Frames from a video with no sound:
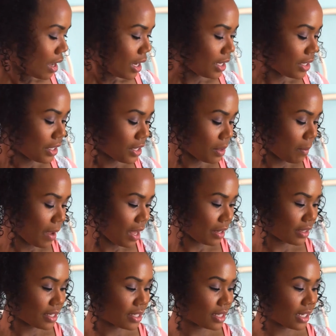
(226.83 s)
another pattern
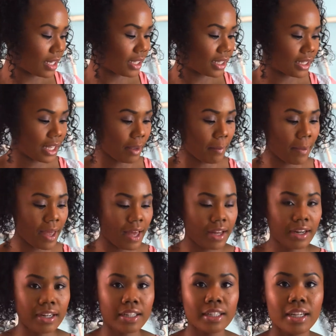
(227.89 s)
is a Colette
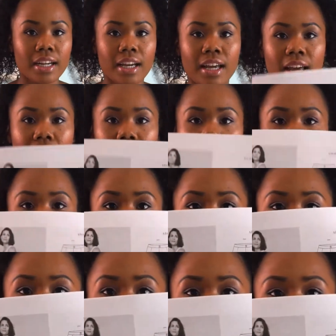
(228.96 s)
pattern, and they're
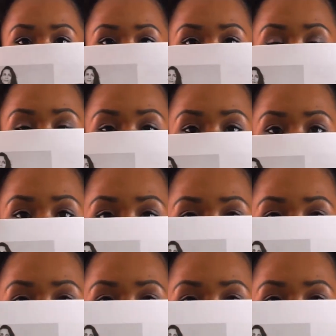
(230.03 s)
just the shorts.